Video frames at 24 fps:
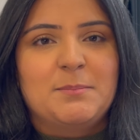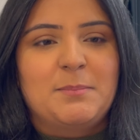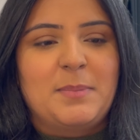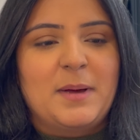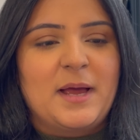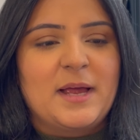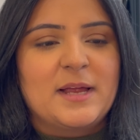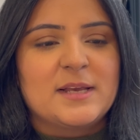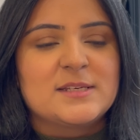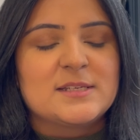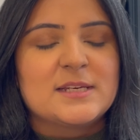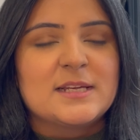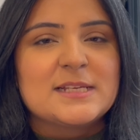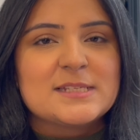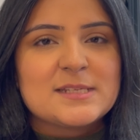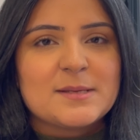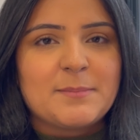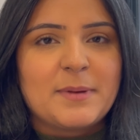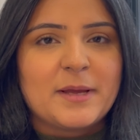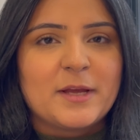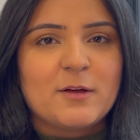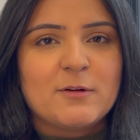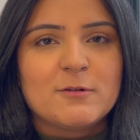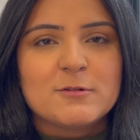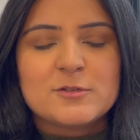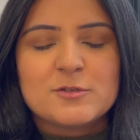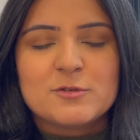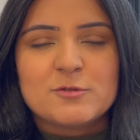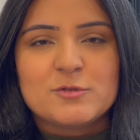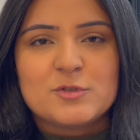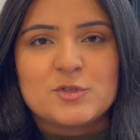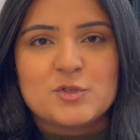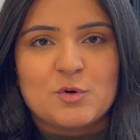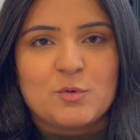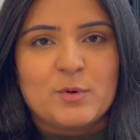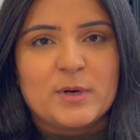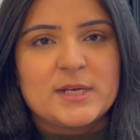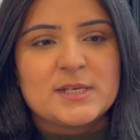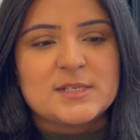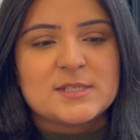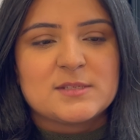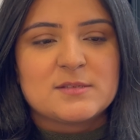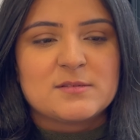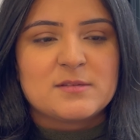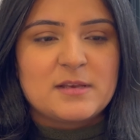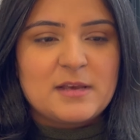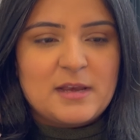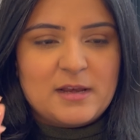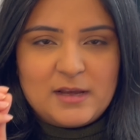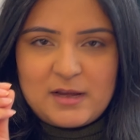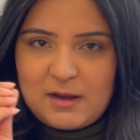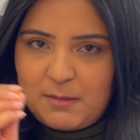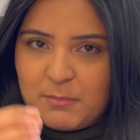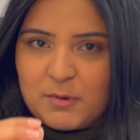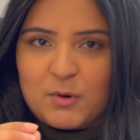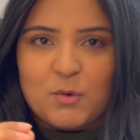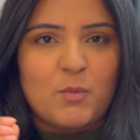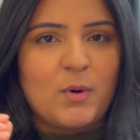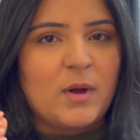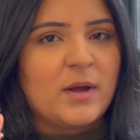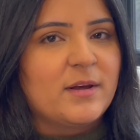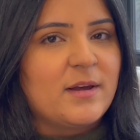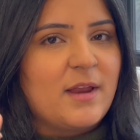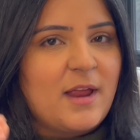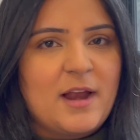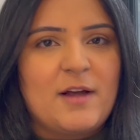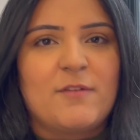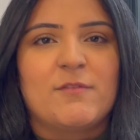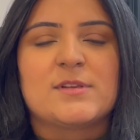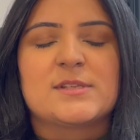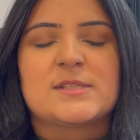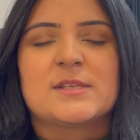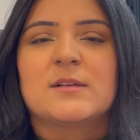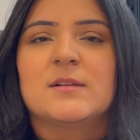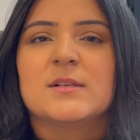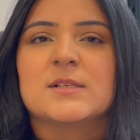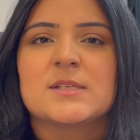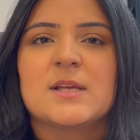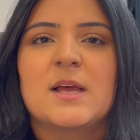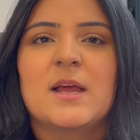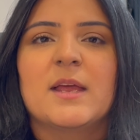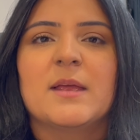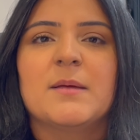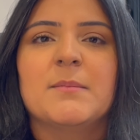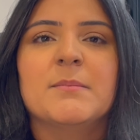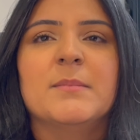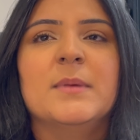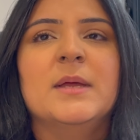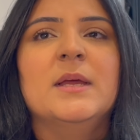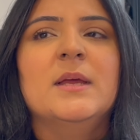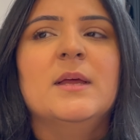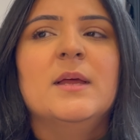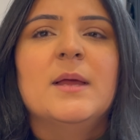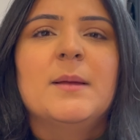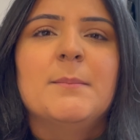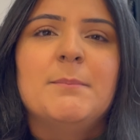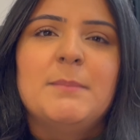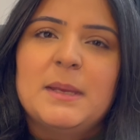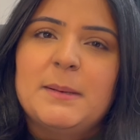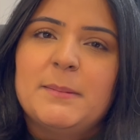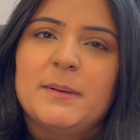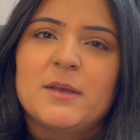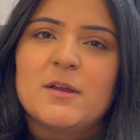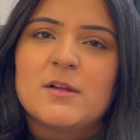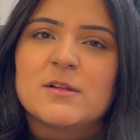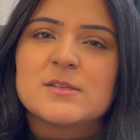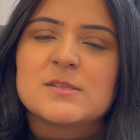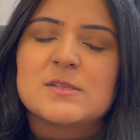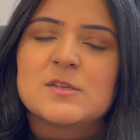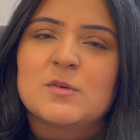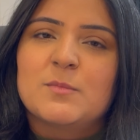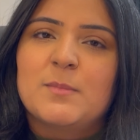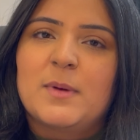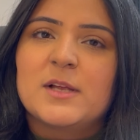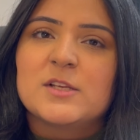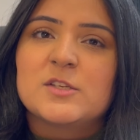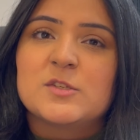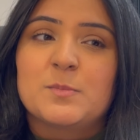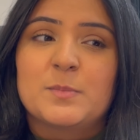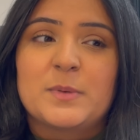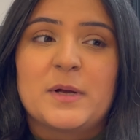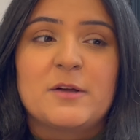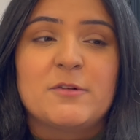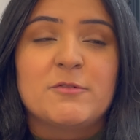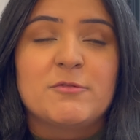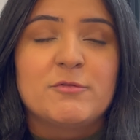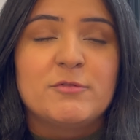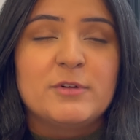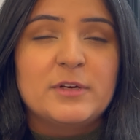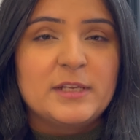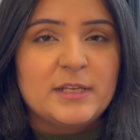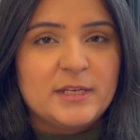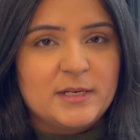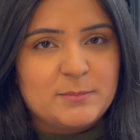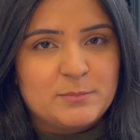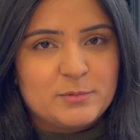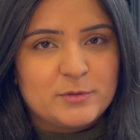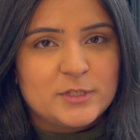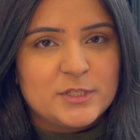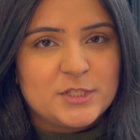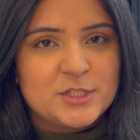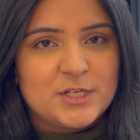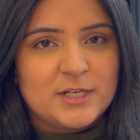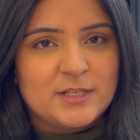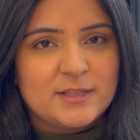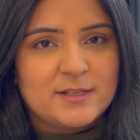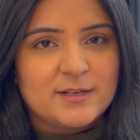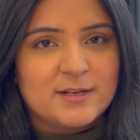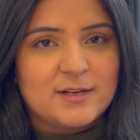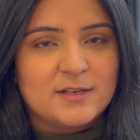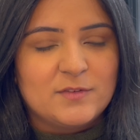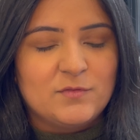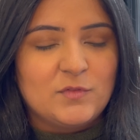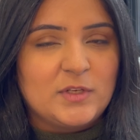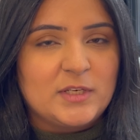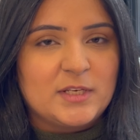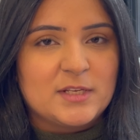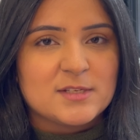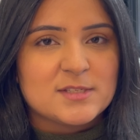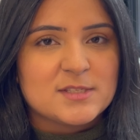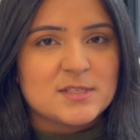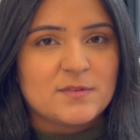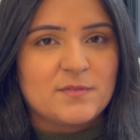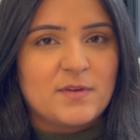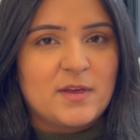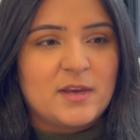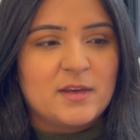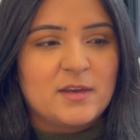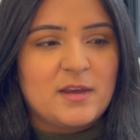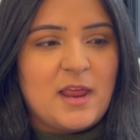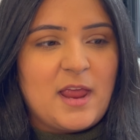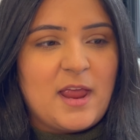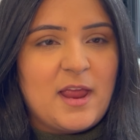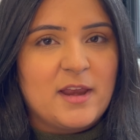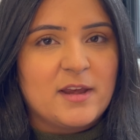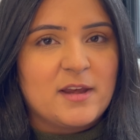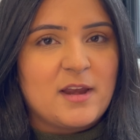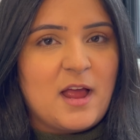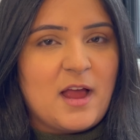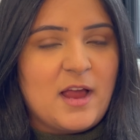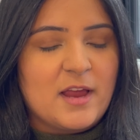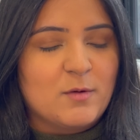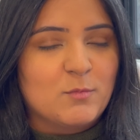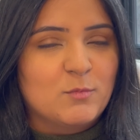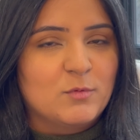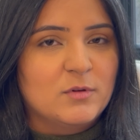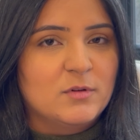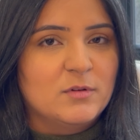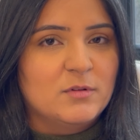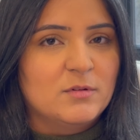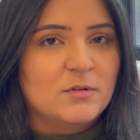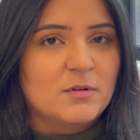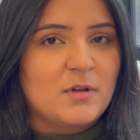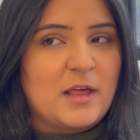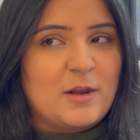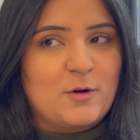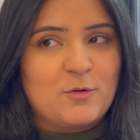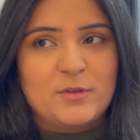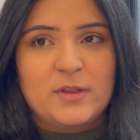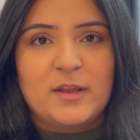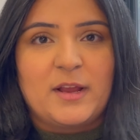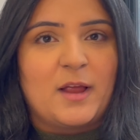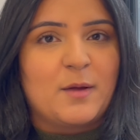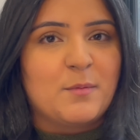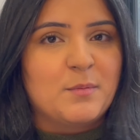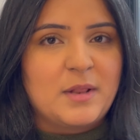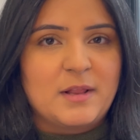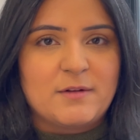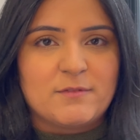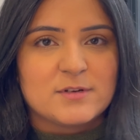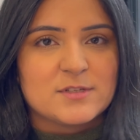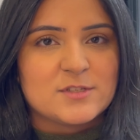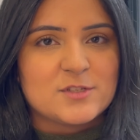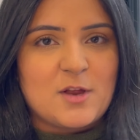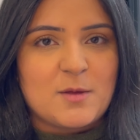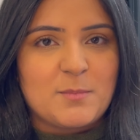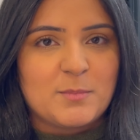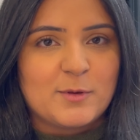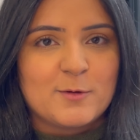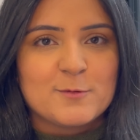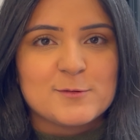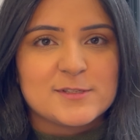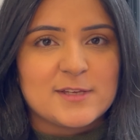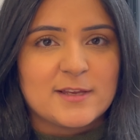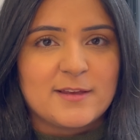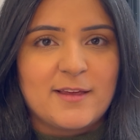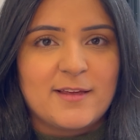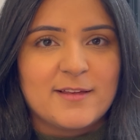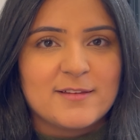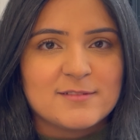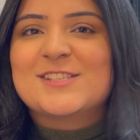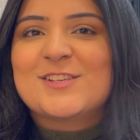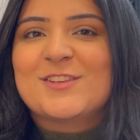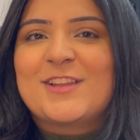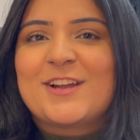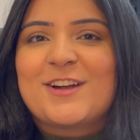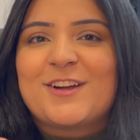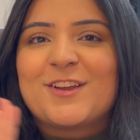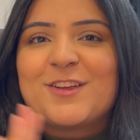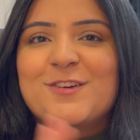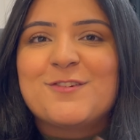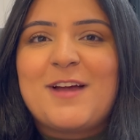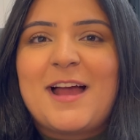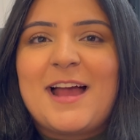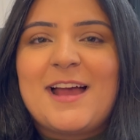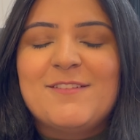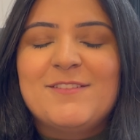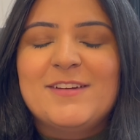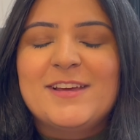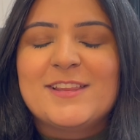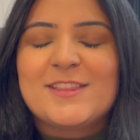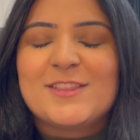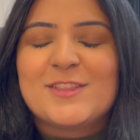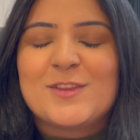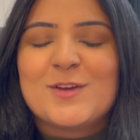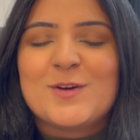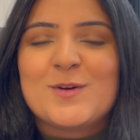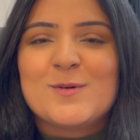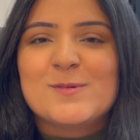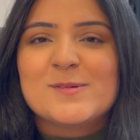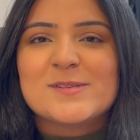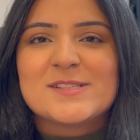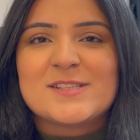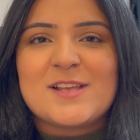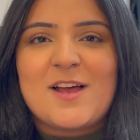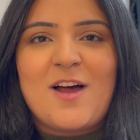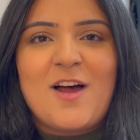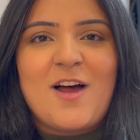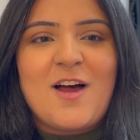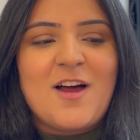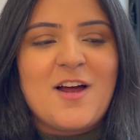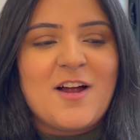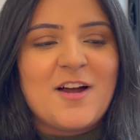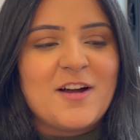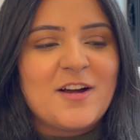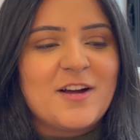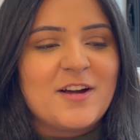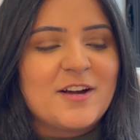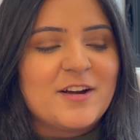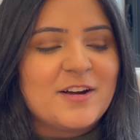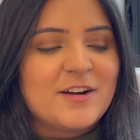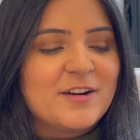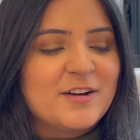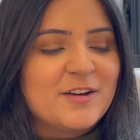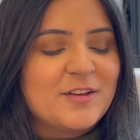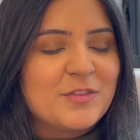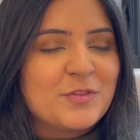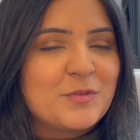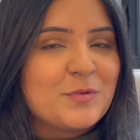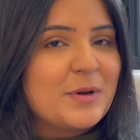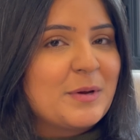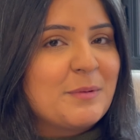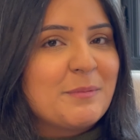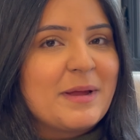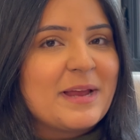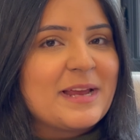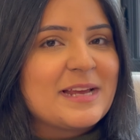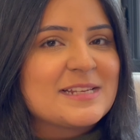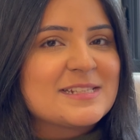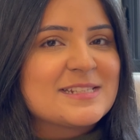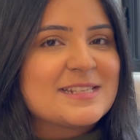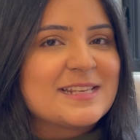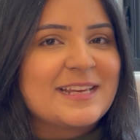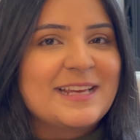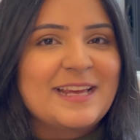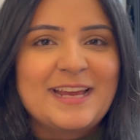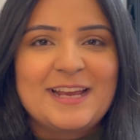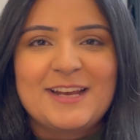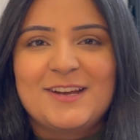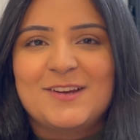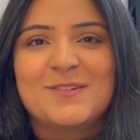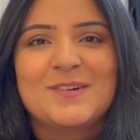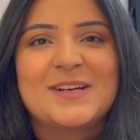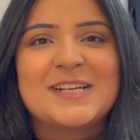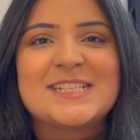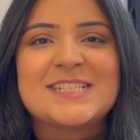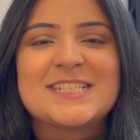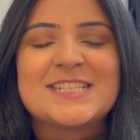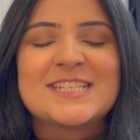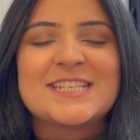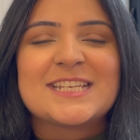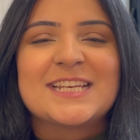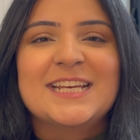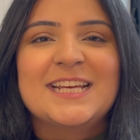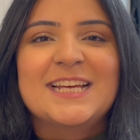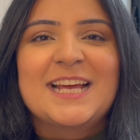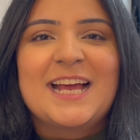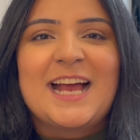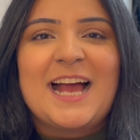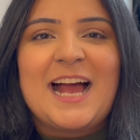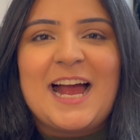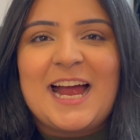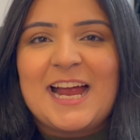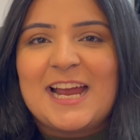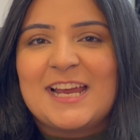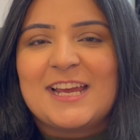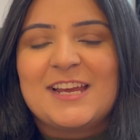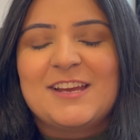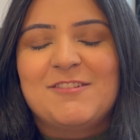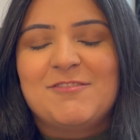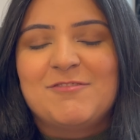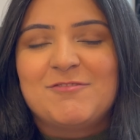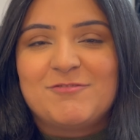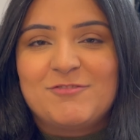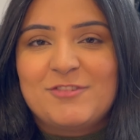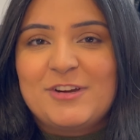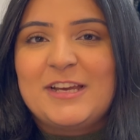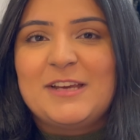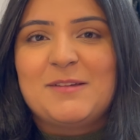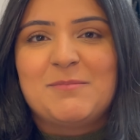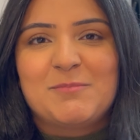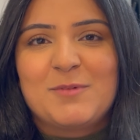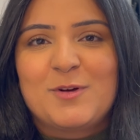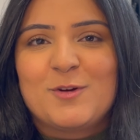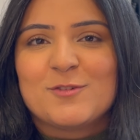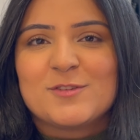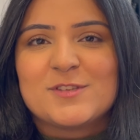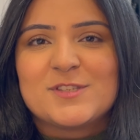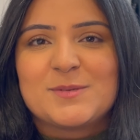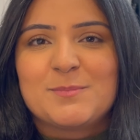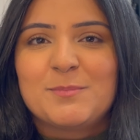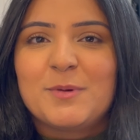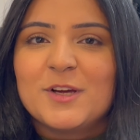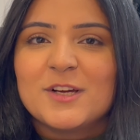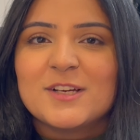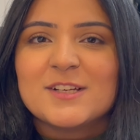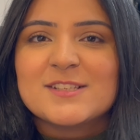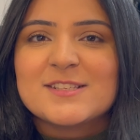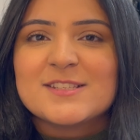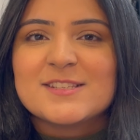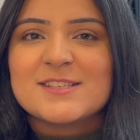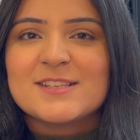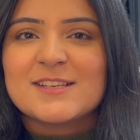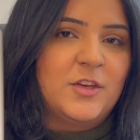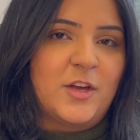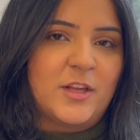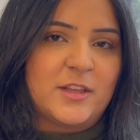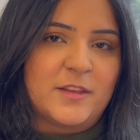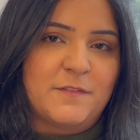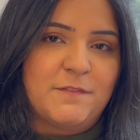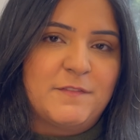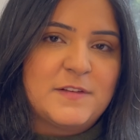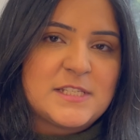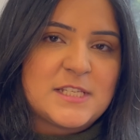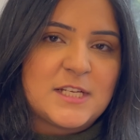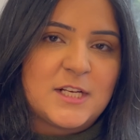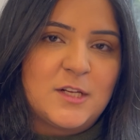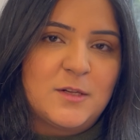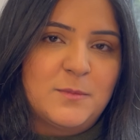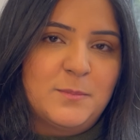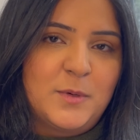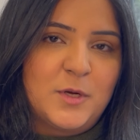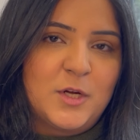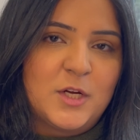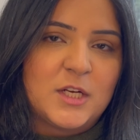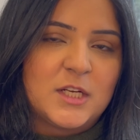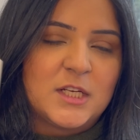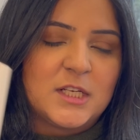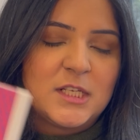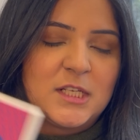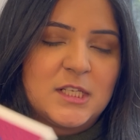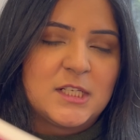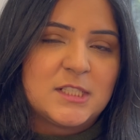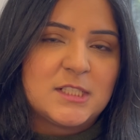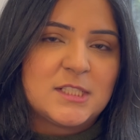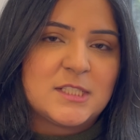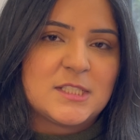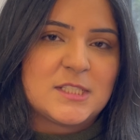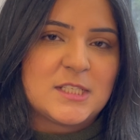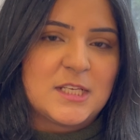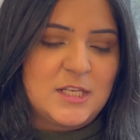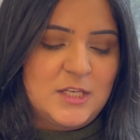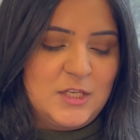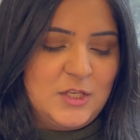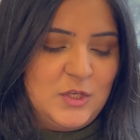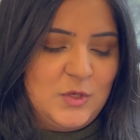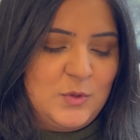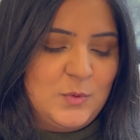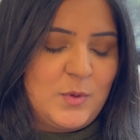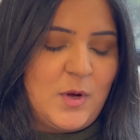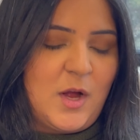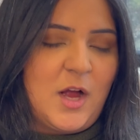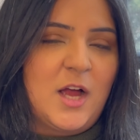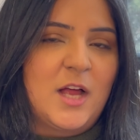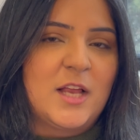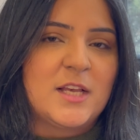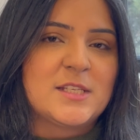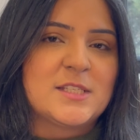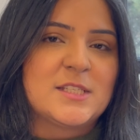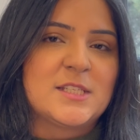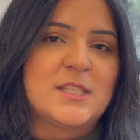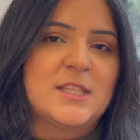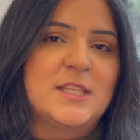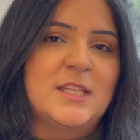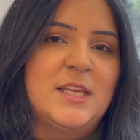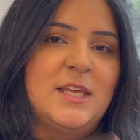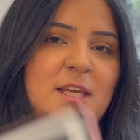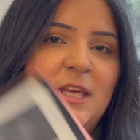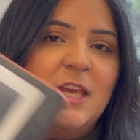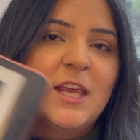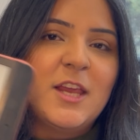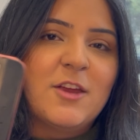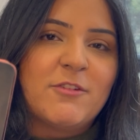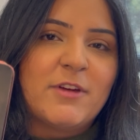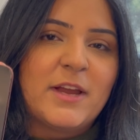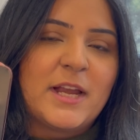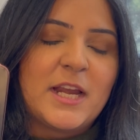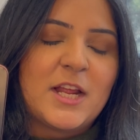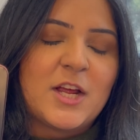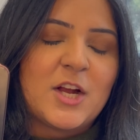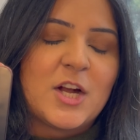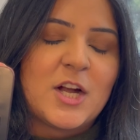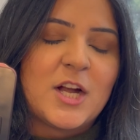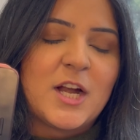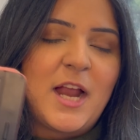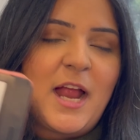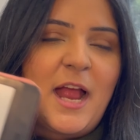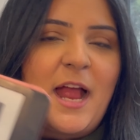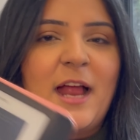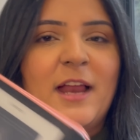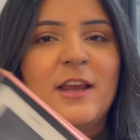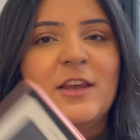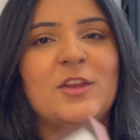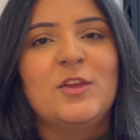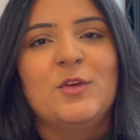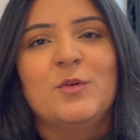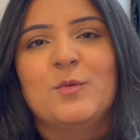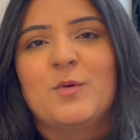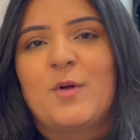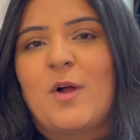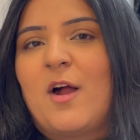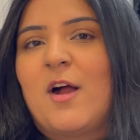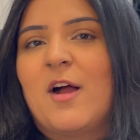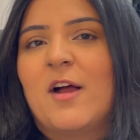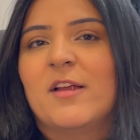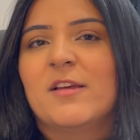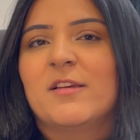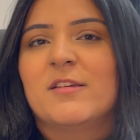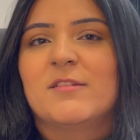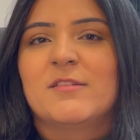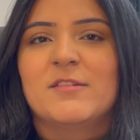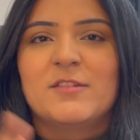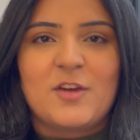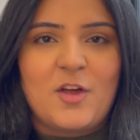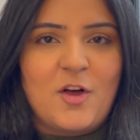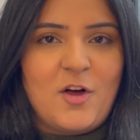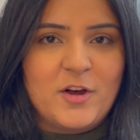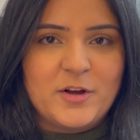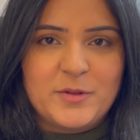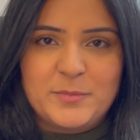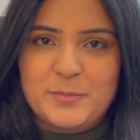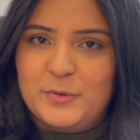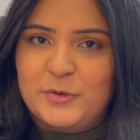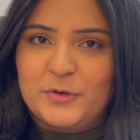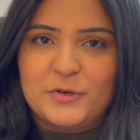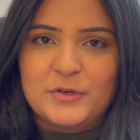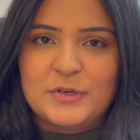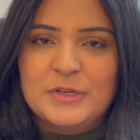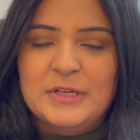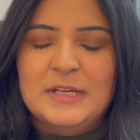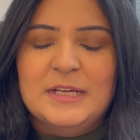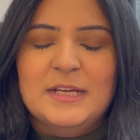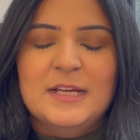But is it my go-to choice, number one, every single time? Maybe not so much, but I really appreciate the convenience of it, and I don't think I will ever stop using it. So there you have it. Those are 3 ways in which I read most books. You got the physical books, you got the e-reader, and you got Audible.